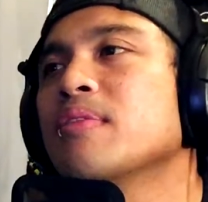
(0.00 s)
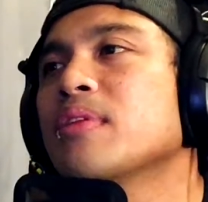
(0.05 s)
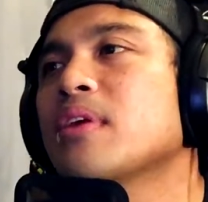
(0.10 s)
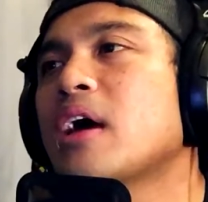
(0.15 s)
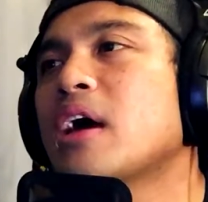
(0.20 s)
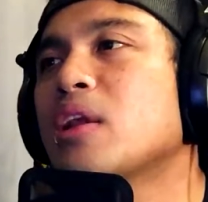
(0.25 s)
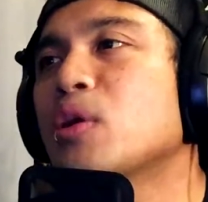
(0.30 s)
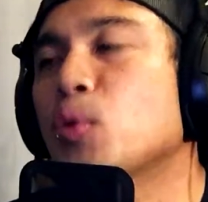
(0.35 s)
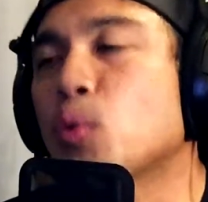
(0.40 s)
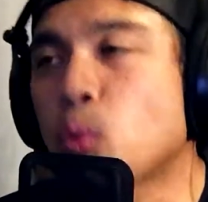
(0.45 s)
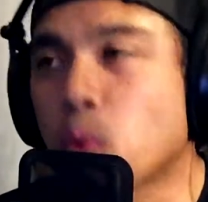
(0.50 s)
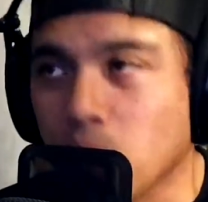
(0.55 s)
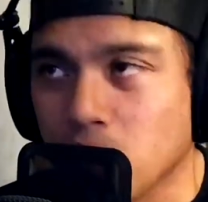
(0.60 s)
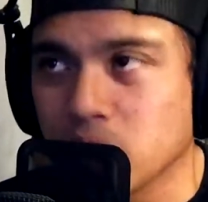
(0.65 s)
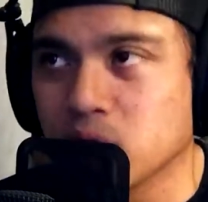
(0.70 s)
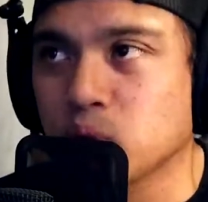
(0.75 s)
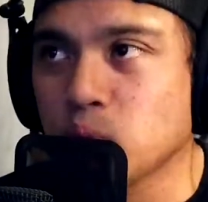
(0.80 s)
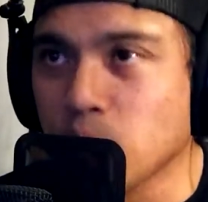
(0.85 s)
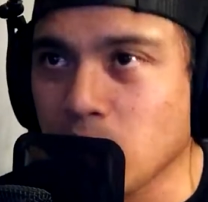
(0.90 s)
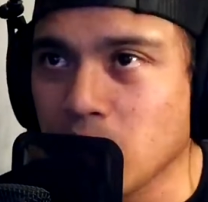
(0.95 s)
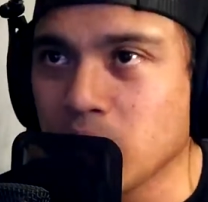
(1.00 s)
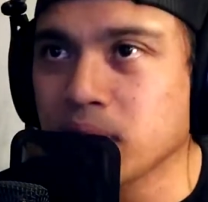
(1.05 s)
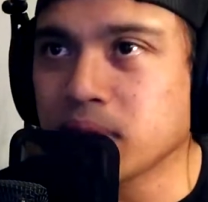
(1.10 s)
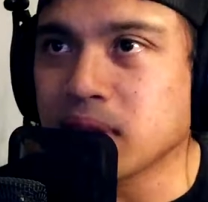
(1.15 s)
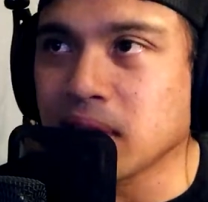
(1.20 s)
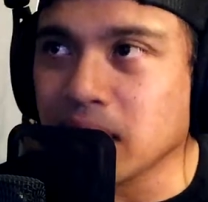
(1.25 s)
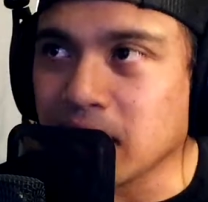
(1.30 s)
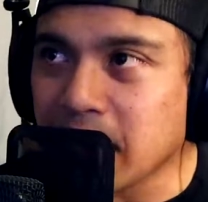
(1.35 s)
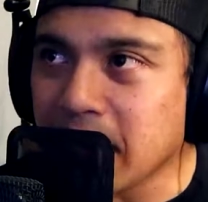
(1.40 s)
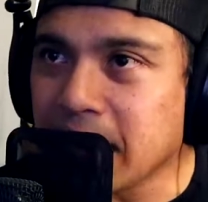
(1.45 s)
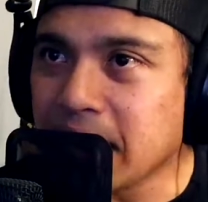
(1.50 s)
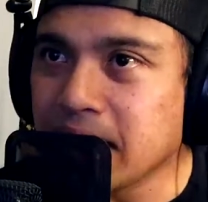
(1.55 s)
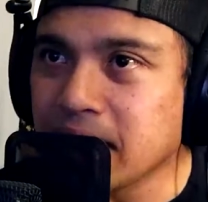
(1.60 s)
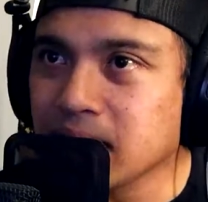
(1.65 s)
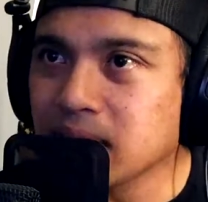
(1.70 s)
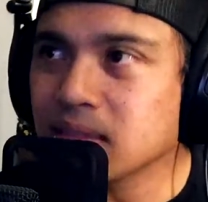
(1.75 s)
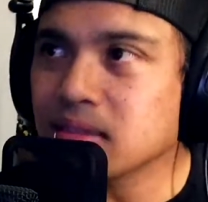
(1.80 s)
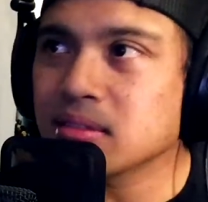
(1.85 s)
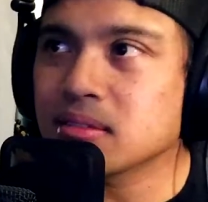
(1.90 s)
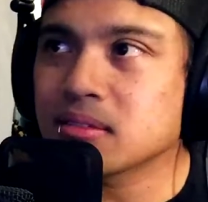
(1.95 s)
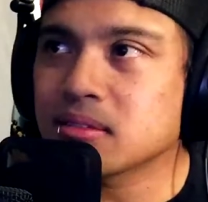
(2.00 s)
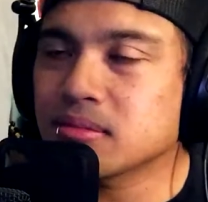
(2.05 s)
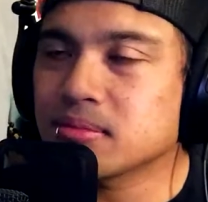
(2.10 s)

and it worked well with the lighting.